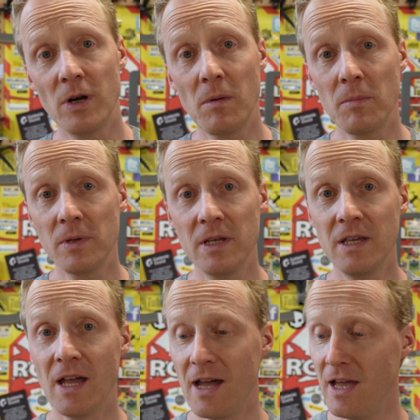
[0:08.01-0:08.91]

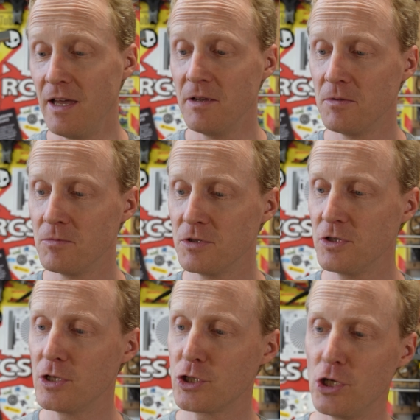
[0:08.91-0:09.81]
probably, I
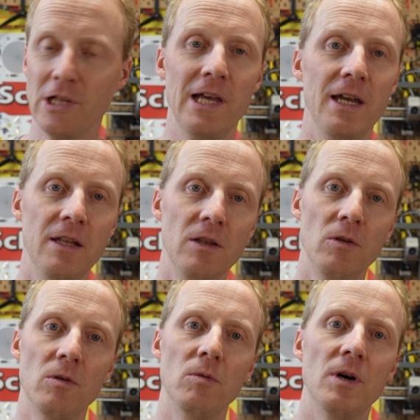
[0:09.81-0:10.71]
researched online
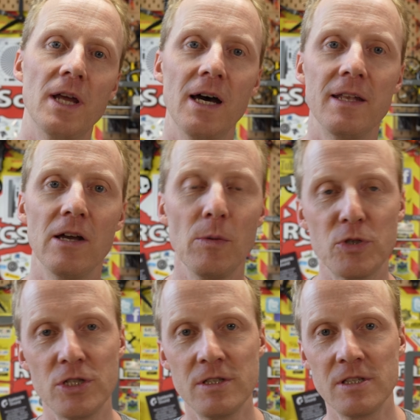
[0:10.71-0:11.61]
what are the
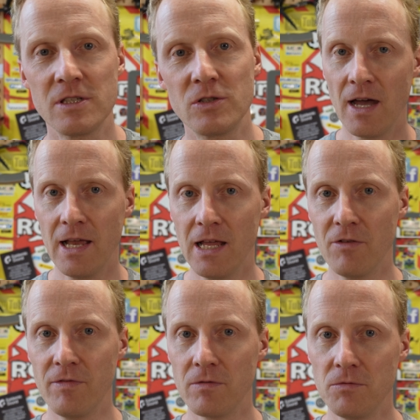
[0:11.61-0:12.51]
options. I
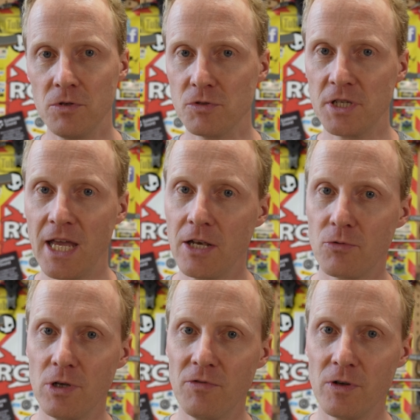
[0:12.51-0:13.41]
love using Android